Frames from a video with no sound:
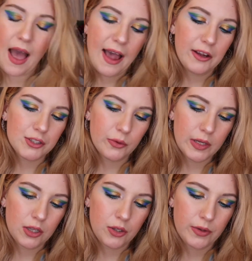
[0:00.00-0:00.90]
I also
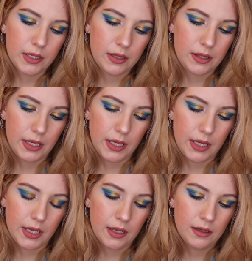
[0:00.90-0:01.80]
included
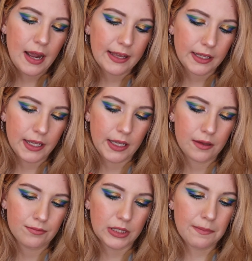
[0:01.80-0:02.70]
the
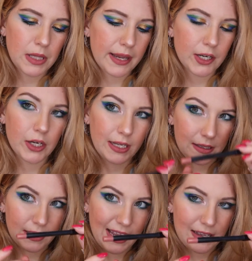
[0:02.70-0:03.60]
Kylie lip liner
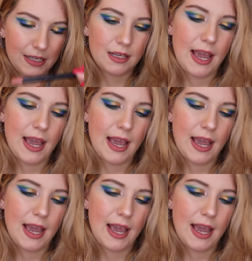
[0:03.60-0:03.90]
in Candy